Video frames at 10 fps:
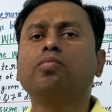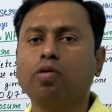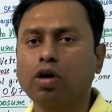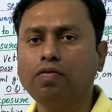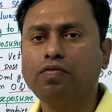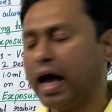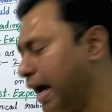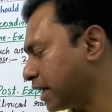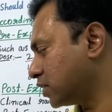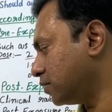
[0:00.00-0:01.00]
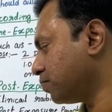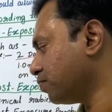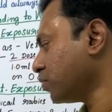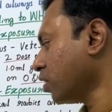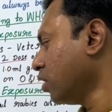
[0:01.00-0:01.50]
mode of action.
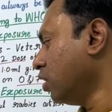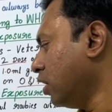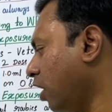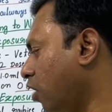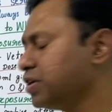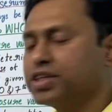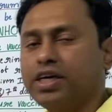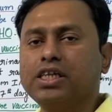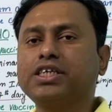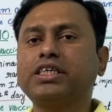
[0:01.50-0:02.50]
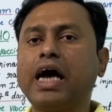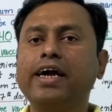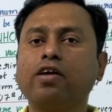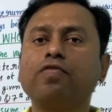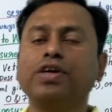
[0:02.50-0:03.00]
Now we'll study the
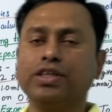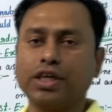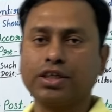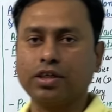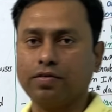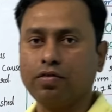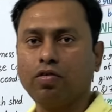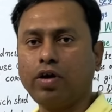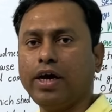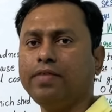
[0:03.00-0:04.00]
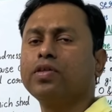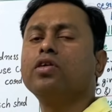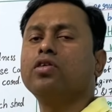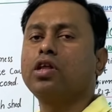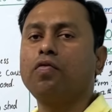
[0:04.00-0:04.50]
site of injection. Okay,
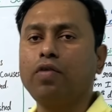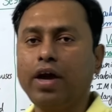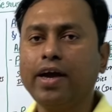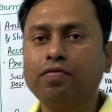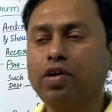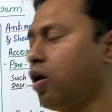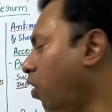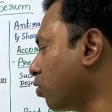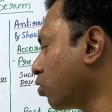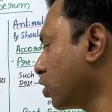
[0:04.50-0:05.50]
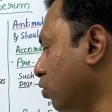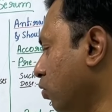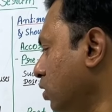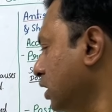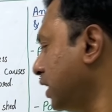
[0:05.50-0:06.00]
the where we have to
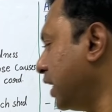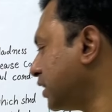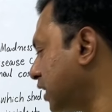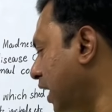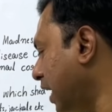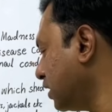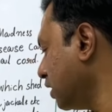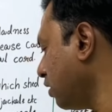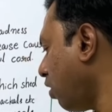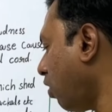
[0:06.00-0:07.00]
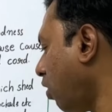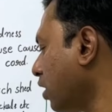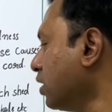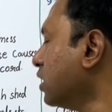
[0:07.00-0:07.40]
give HRIG, or